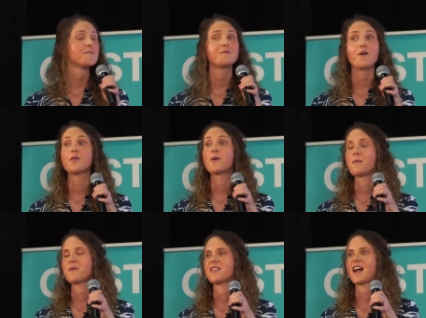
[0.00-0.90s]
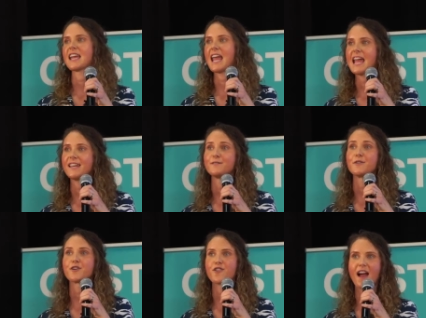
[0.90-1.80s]
Follow up with that case
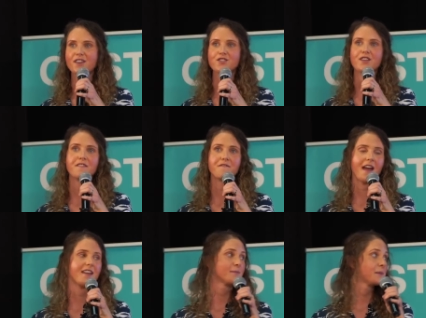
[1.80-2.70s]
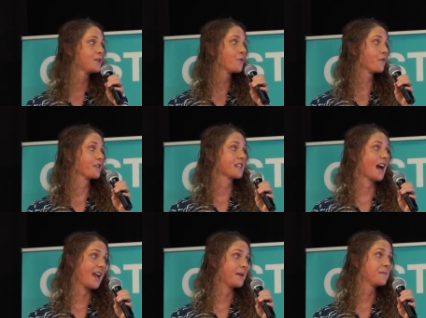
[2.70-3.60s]
for gradual investment over
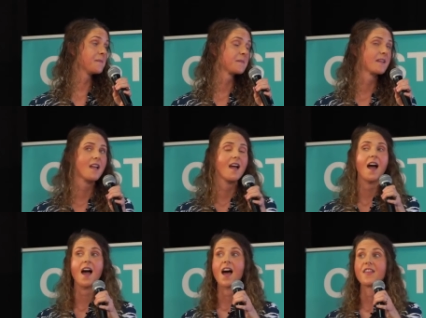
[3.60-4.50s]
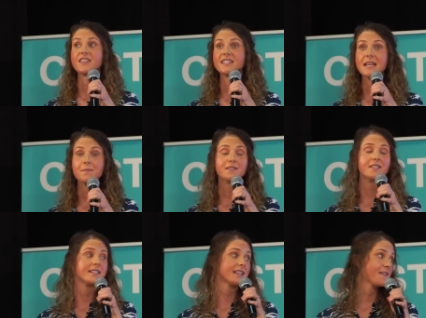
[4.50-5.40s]
time, the team to
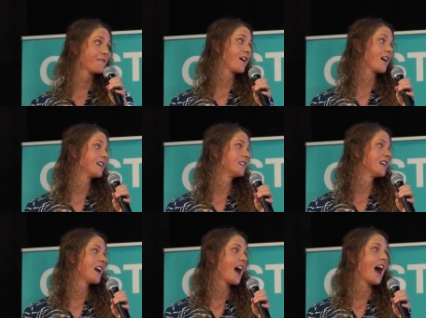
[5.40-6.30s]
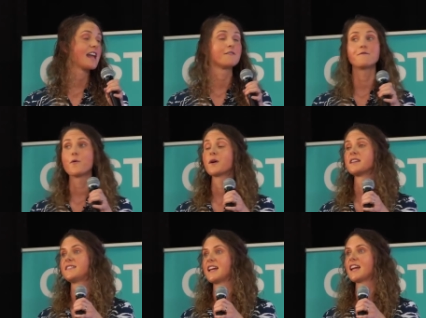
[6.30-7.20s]
deliver, and
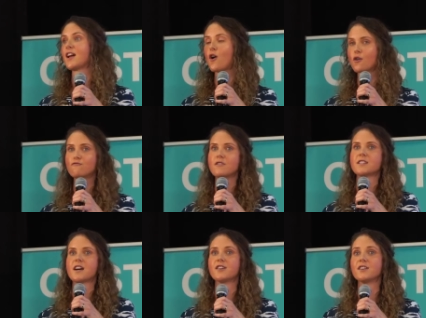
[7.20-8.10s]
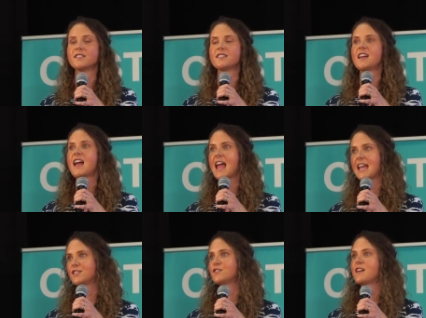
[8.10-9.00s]
focusing on results,
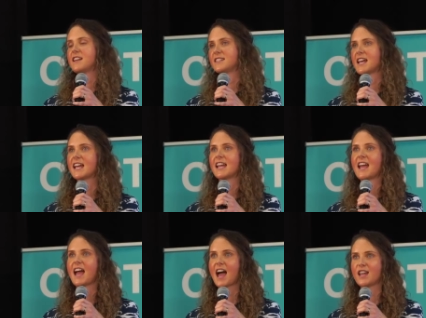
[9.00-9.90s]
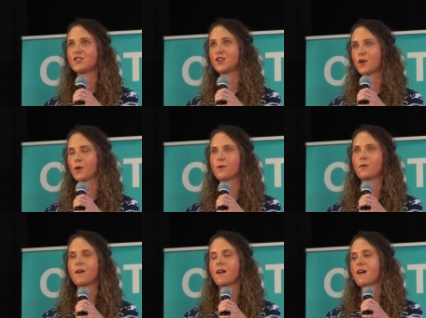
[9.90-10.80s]
iterating as you go,